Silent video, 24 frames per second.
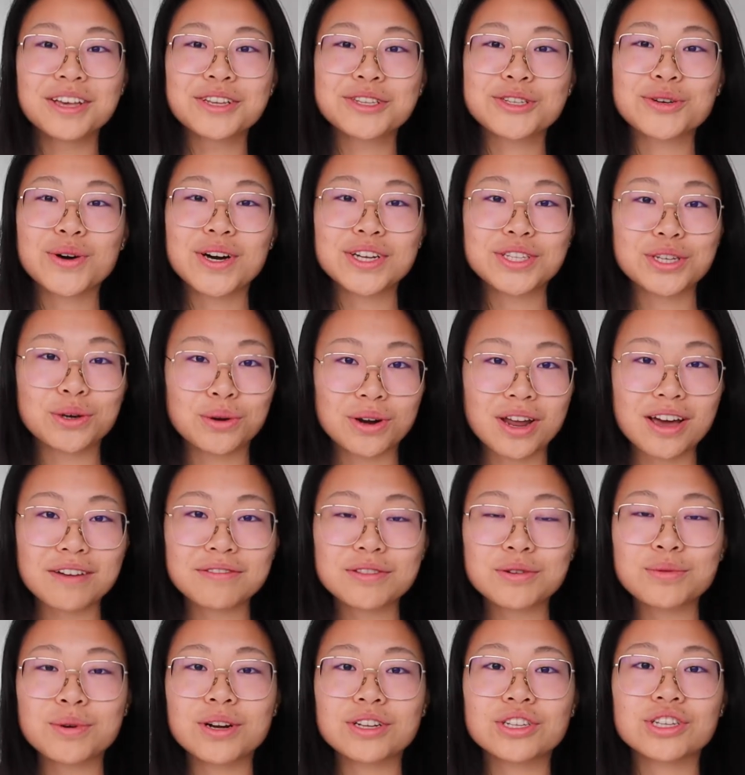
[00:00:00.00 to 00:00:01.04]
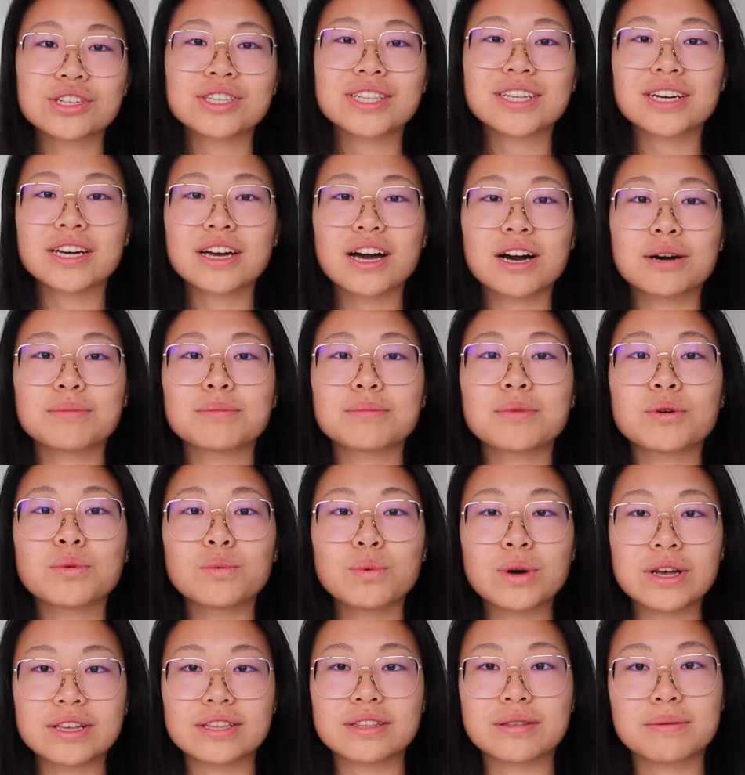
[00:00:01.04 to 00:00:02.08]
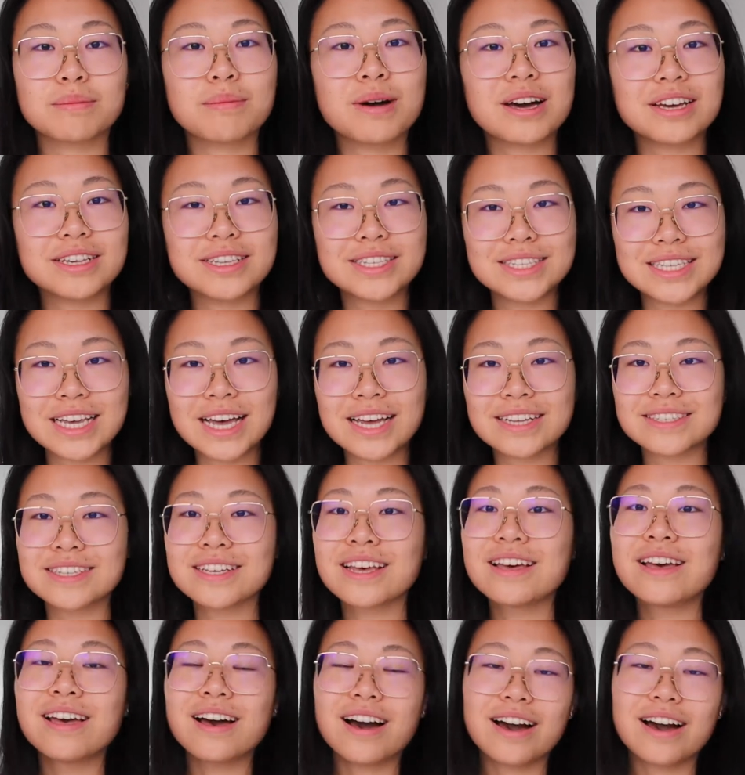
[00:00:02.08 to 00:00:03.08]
So I don't have the wedges that come with my set.